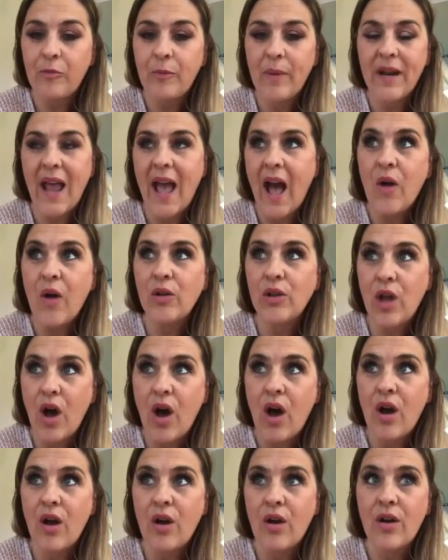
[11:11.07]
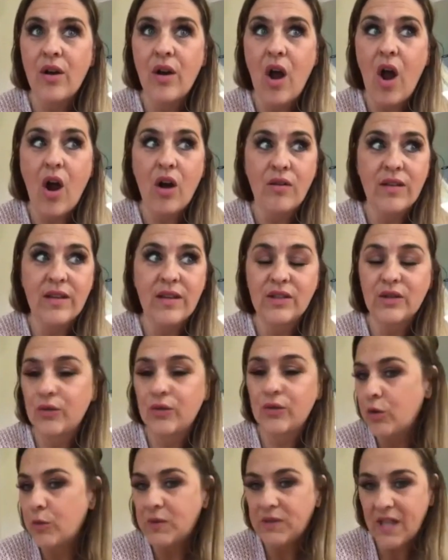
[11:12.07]
But how long are these
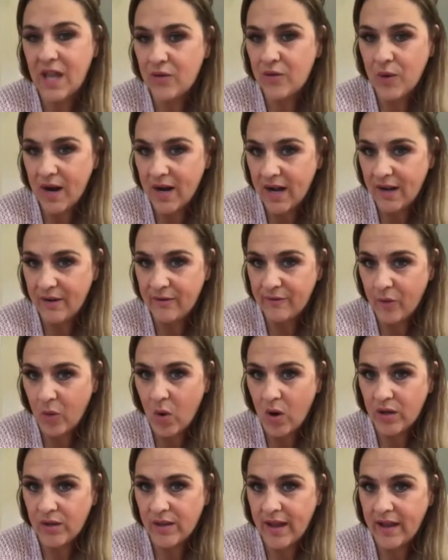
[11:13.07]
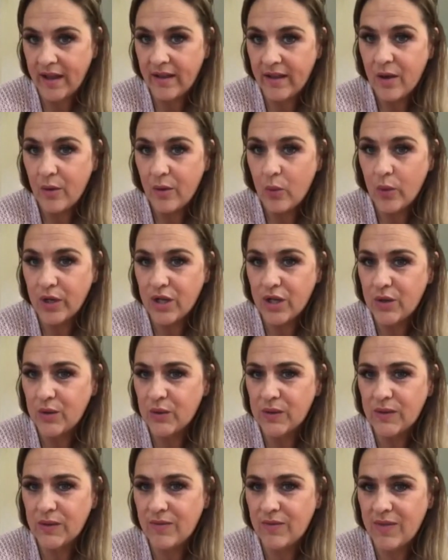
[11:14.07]
groups then running for? Like, what do you
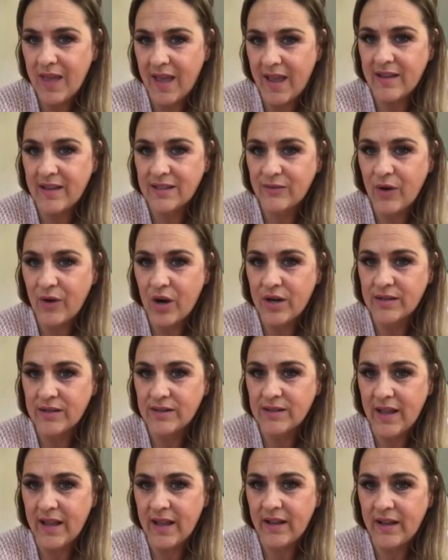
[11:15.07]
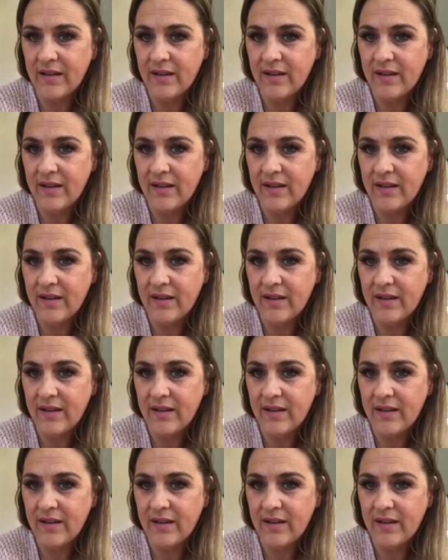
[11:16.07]
think as far as like?